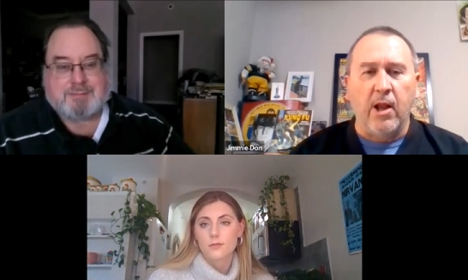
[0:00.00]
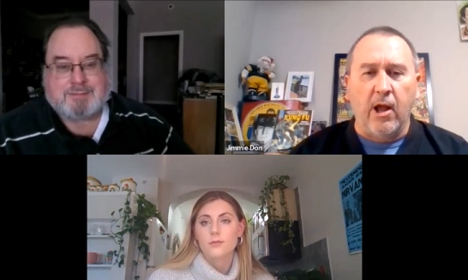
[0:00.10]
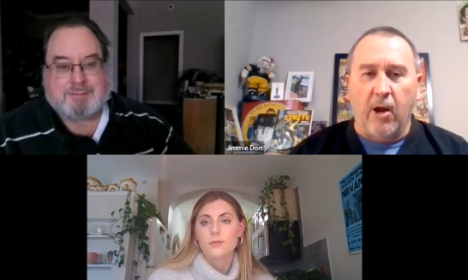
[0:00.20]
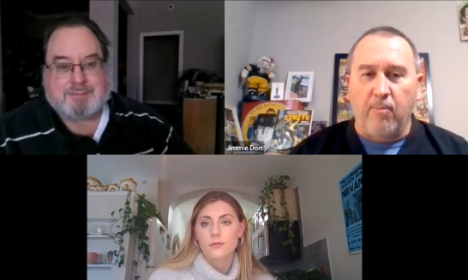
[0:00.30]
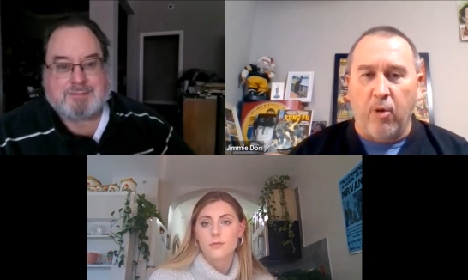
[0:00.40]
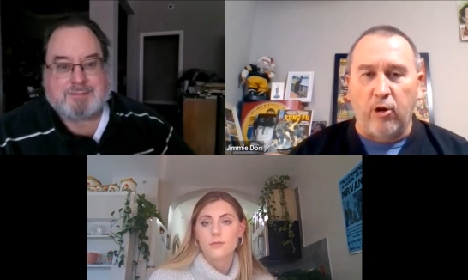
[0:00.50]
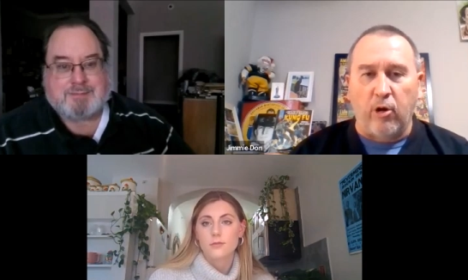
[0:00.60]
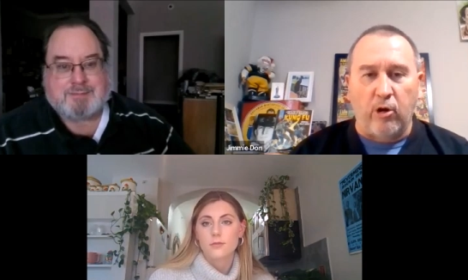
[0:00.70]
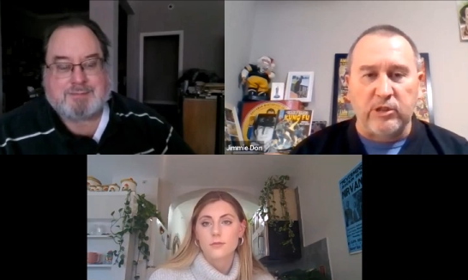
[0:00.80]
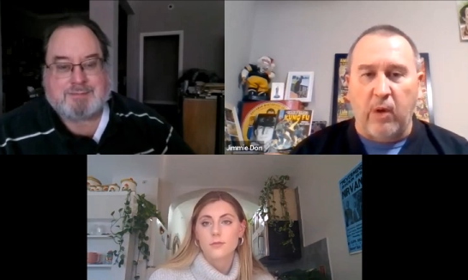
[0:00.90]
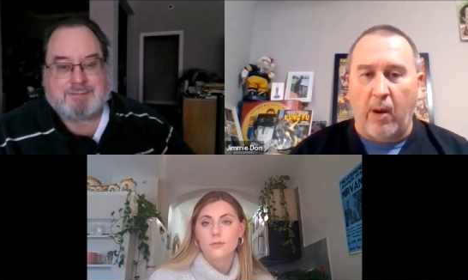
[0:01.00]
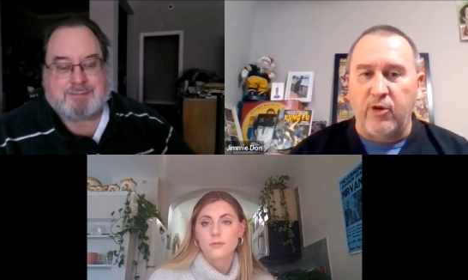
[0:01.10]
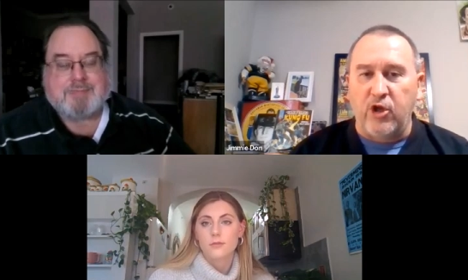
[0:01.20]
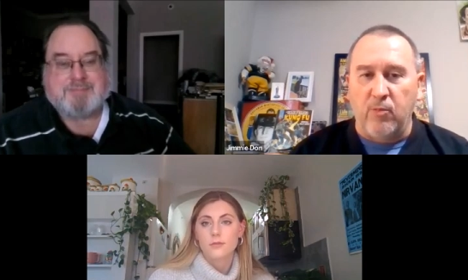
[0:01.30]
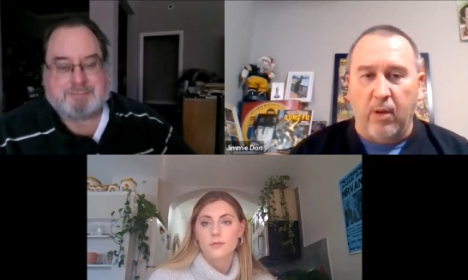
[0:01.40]
Speaker 1: uh, burgers,
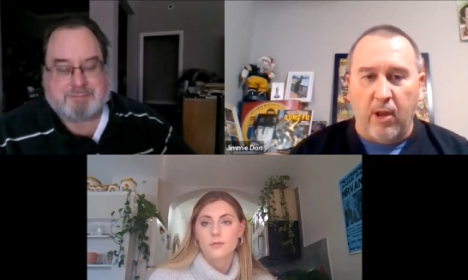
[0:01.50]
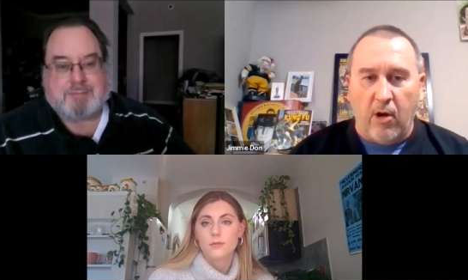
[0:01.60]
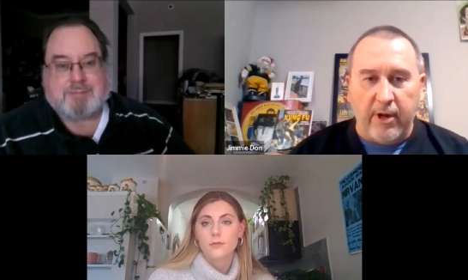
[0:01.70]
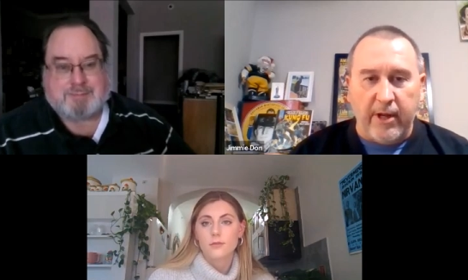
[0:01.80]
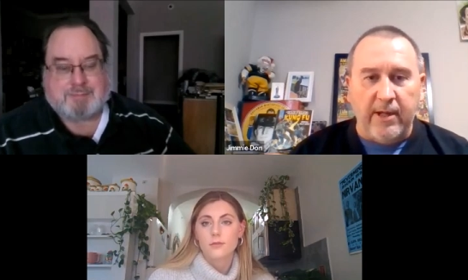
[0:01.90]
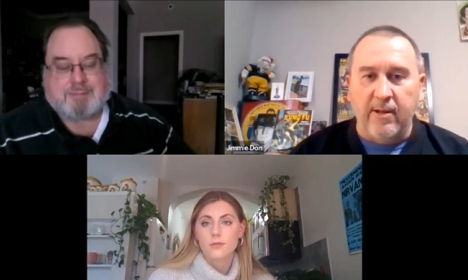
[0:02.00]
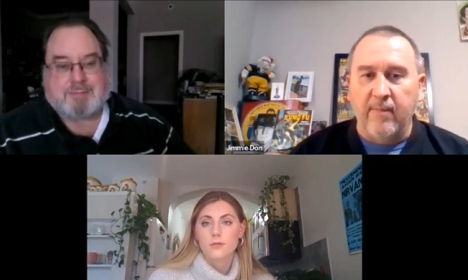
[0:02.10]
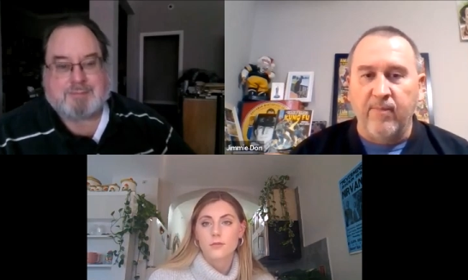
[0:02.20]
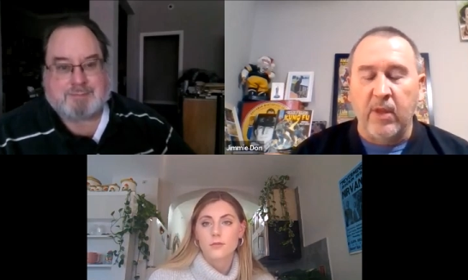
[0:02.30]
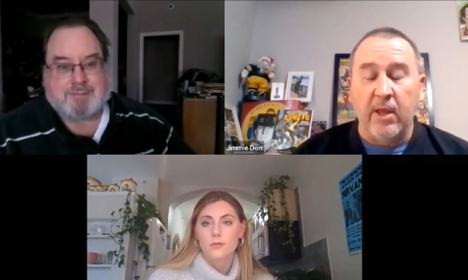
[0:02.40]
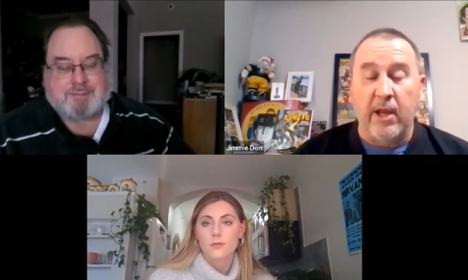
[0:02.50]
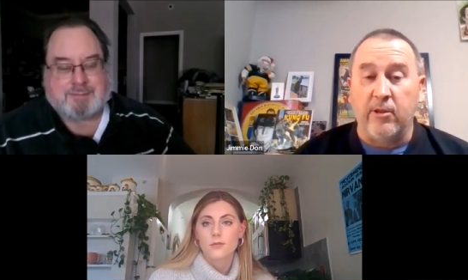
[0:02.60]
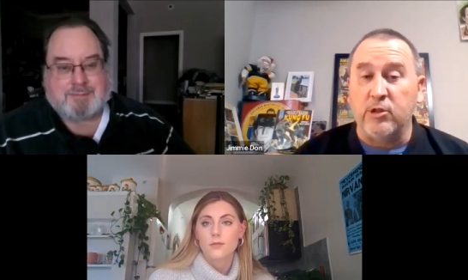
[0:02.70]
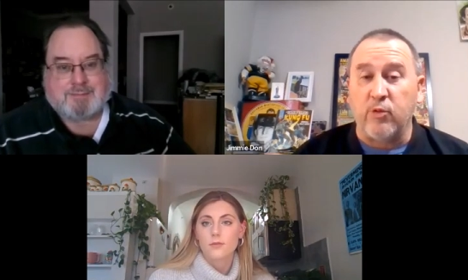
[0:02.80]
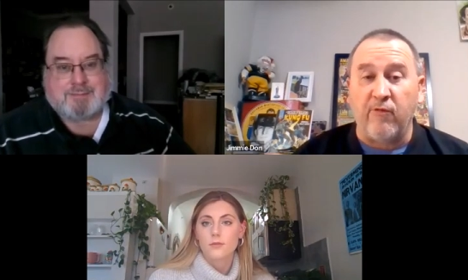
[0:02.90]
barbecue bologna,
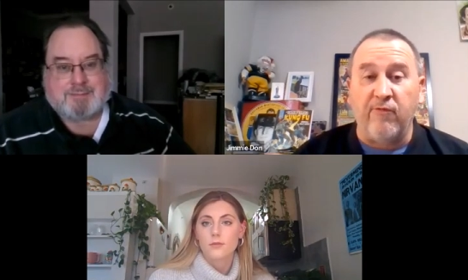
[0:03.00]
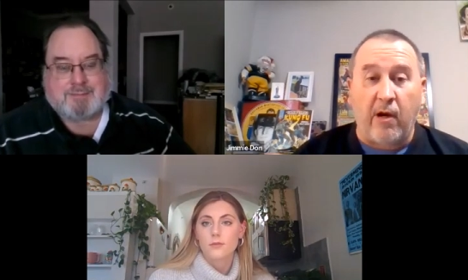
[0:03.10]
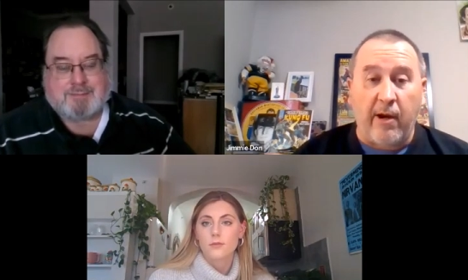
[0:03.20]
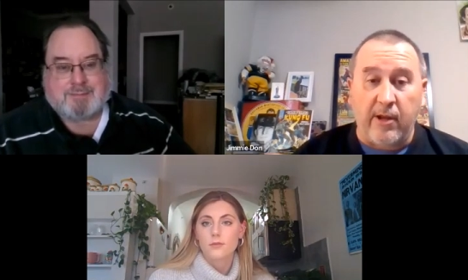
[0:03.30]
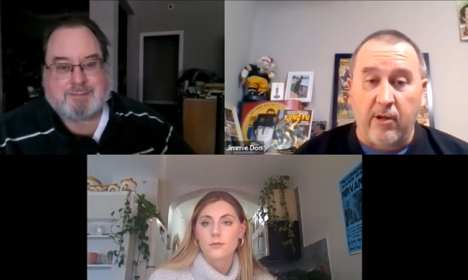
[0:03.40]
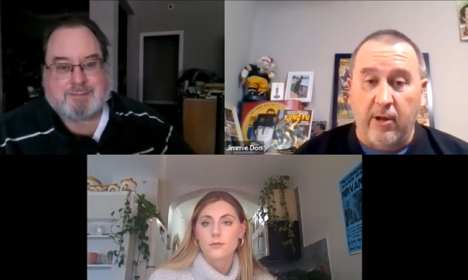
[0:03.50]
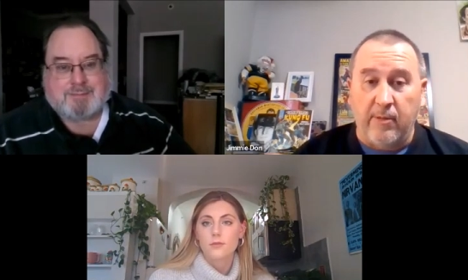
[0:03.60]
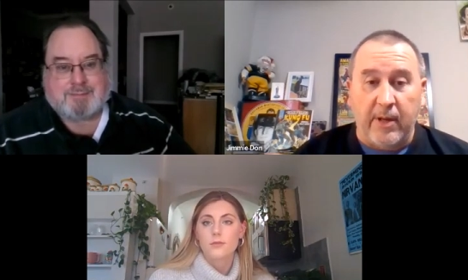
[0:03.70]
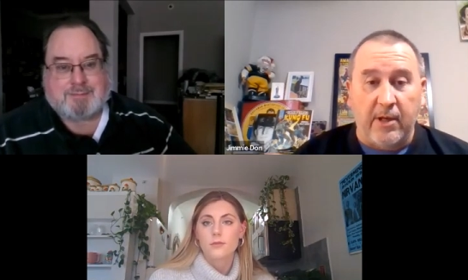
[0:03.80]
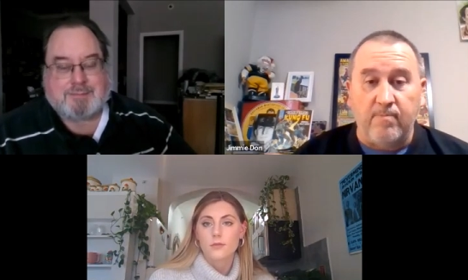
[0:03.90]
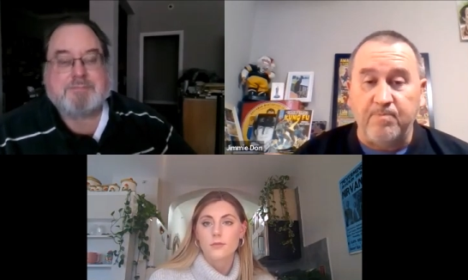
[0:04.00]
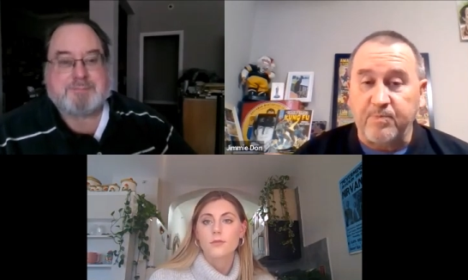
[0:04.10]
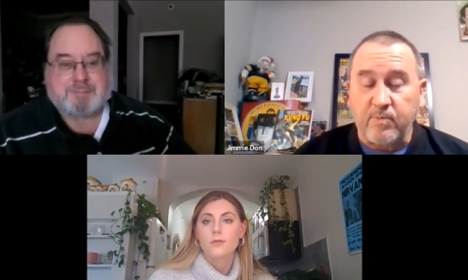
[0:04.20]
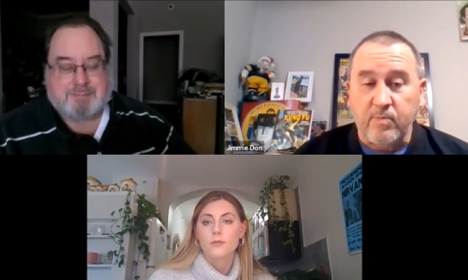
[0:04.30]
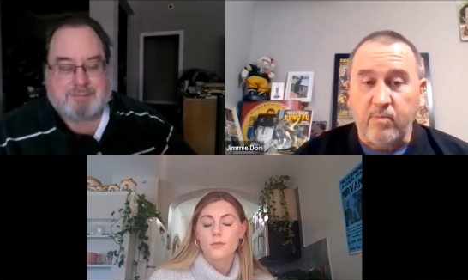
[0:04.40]
and those were very good. I mean,
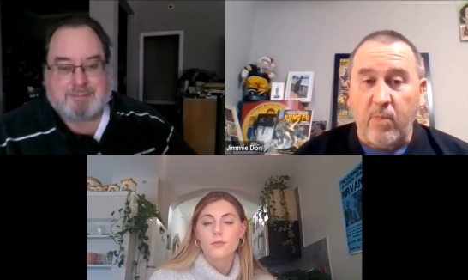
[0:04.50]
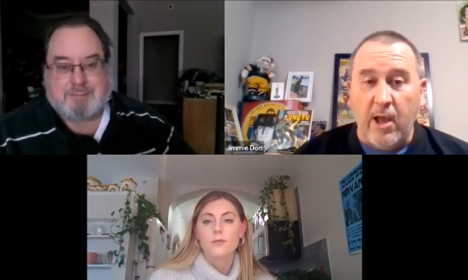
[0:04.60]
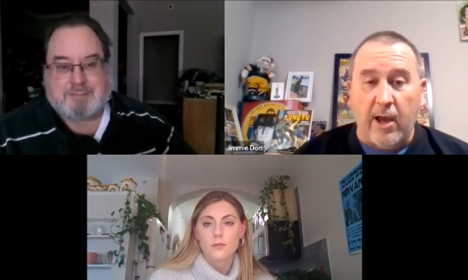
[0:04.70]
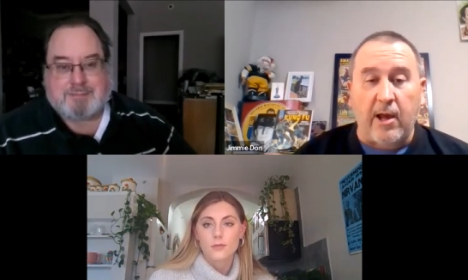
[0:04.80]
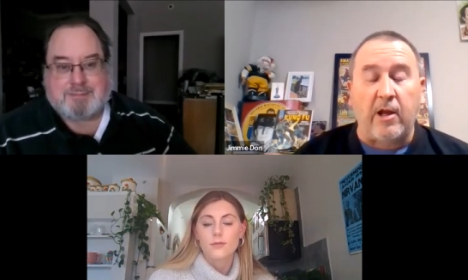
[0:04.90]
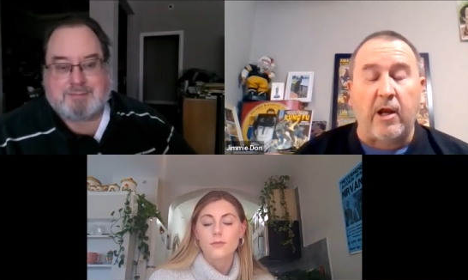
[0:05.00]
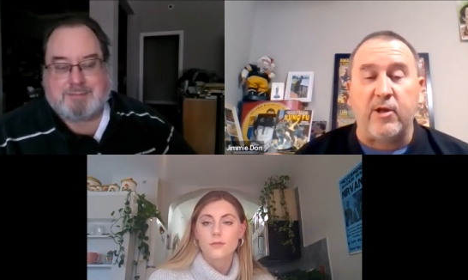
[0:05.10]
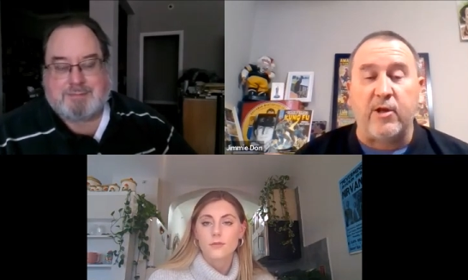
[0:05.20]
I, would like